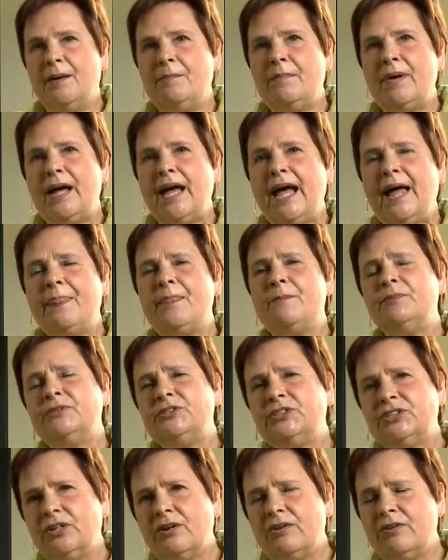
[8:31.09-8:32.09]
And the
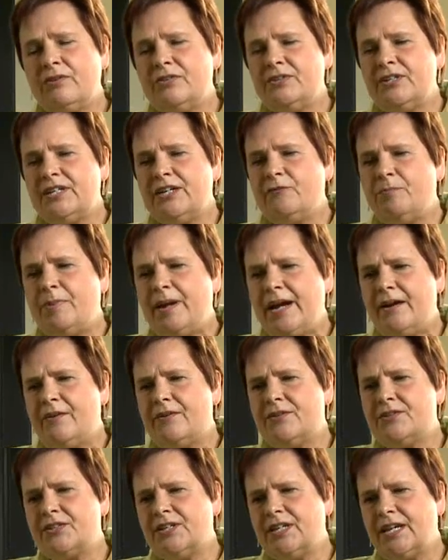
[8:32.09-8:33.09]
majority of
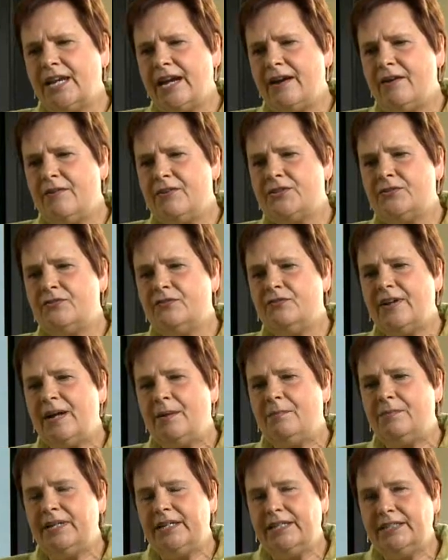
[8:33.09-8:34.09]
parents and carers and
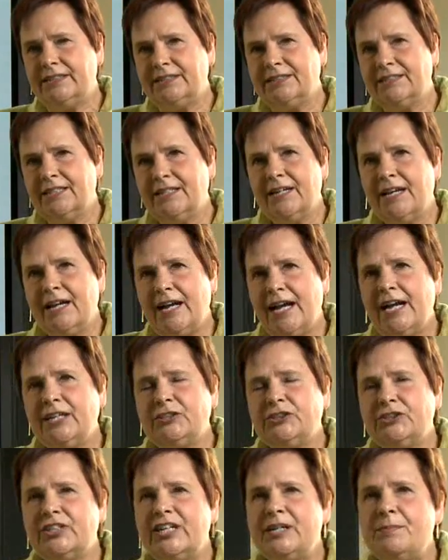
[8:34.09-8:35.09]
families
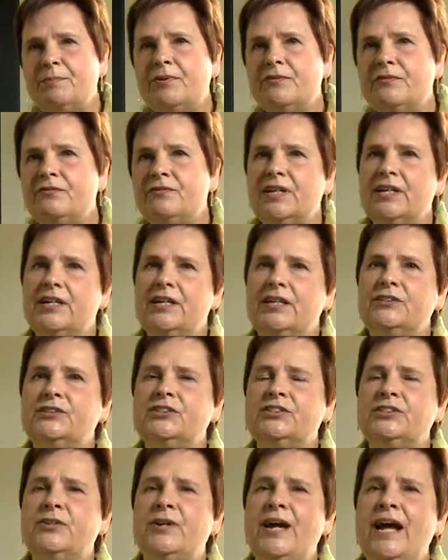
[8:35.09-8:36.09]
actually
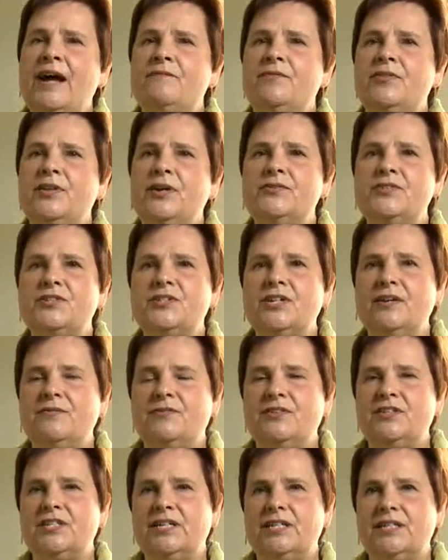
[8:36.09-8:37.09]
prefer to have those
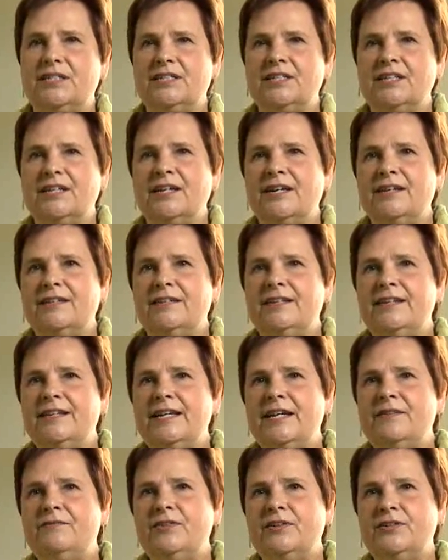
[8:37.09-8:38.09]
services
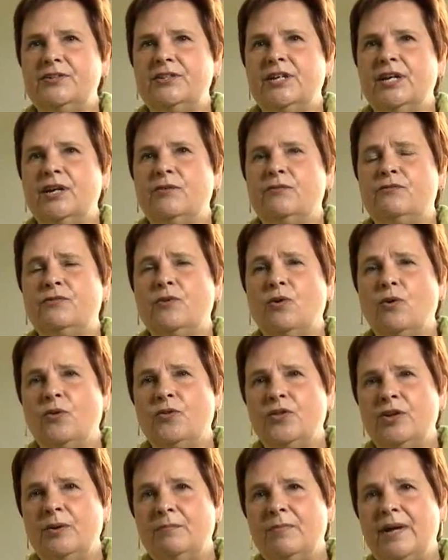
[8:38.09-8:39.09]
delivered
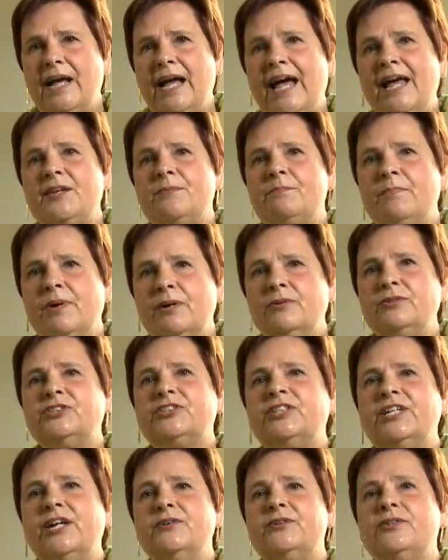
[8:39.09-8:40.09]
for them at
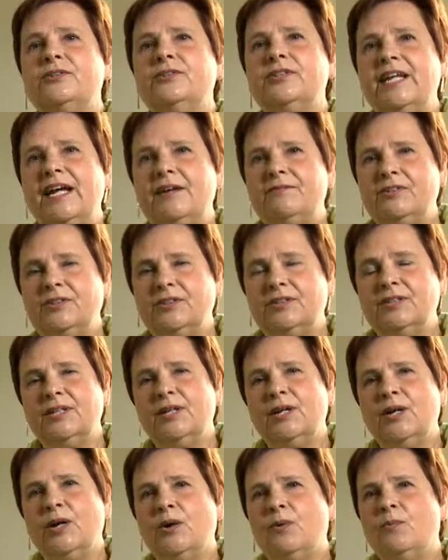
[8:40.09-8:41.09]
most local
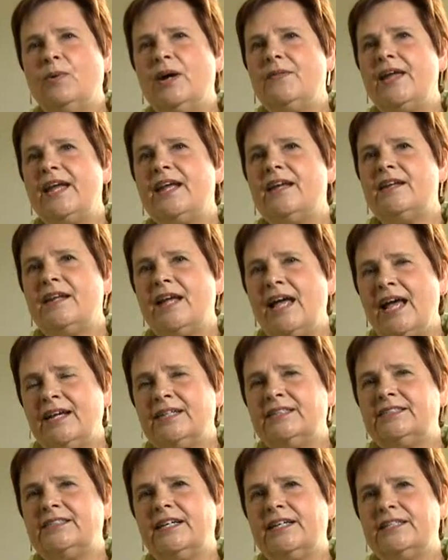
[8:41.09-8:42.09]
level, where they can
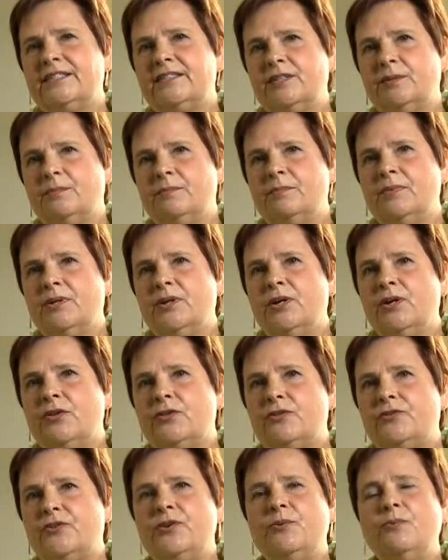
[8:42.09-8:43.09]
access them
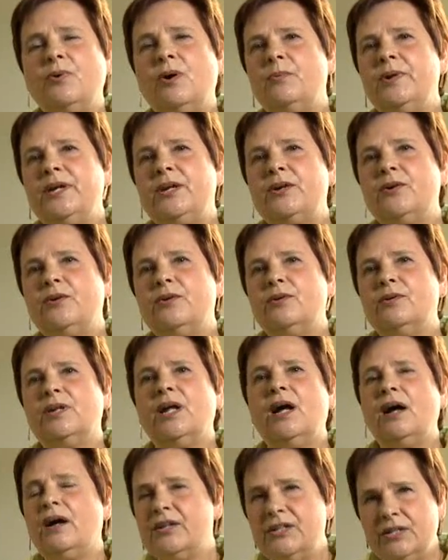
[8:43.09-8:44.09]
through what we
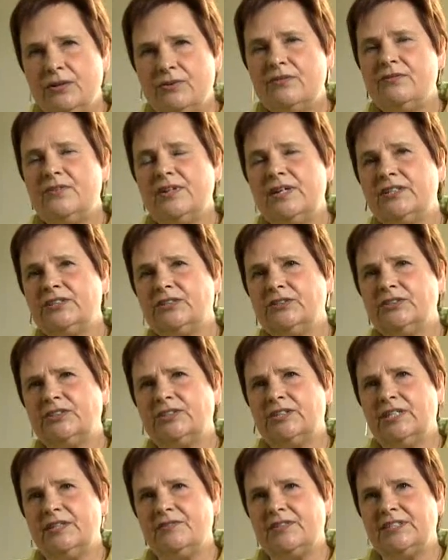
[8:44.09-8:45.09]
call our
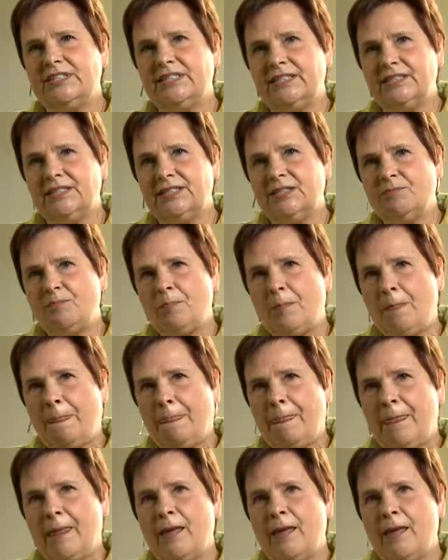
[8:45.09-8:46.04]
universal services.